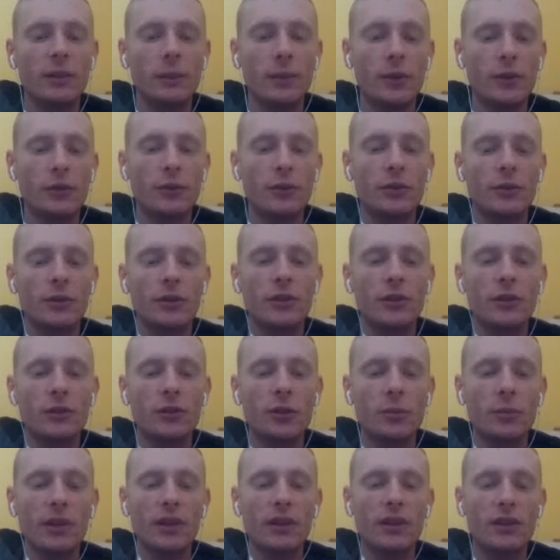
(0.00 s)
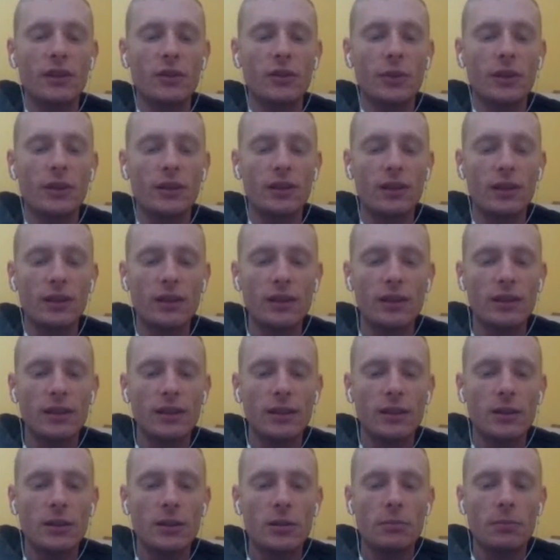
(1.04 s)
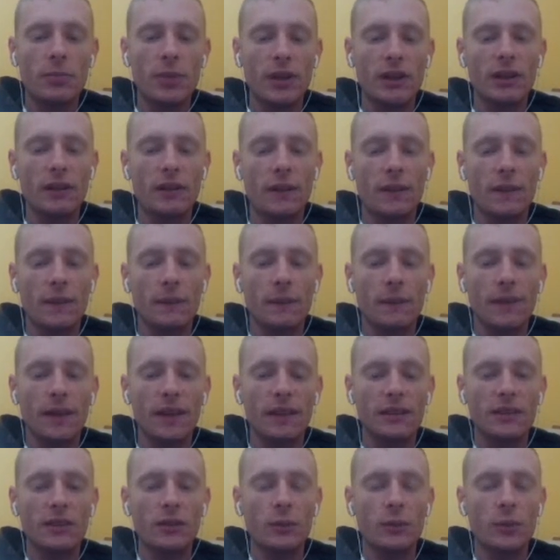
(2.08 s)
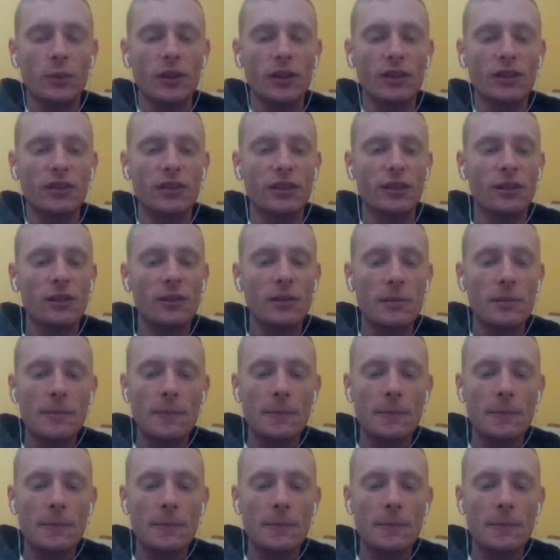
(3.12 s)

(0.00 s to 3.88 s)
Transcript: which should beat this one, but that's in the works still.